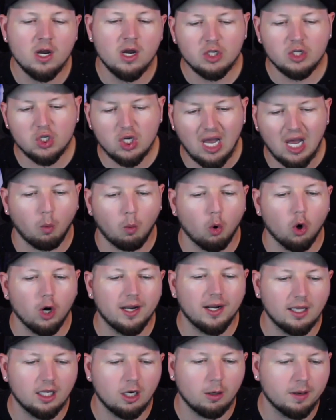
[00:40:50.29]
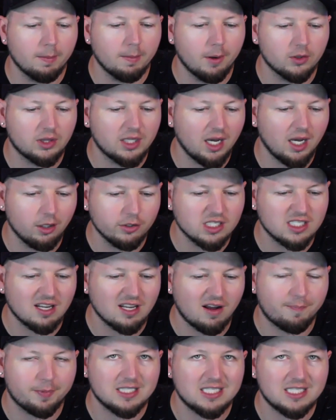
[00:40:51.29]
You got to worry a little bit about the other
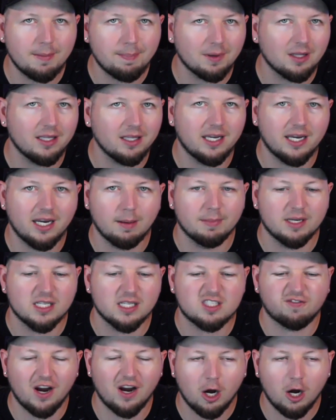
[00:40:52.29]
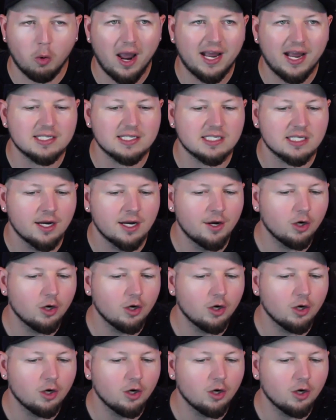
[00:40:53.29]
stuff, but typically him, it's fairways,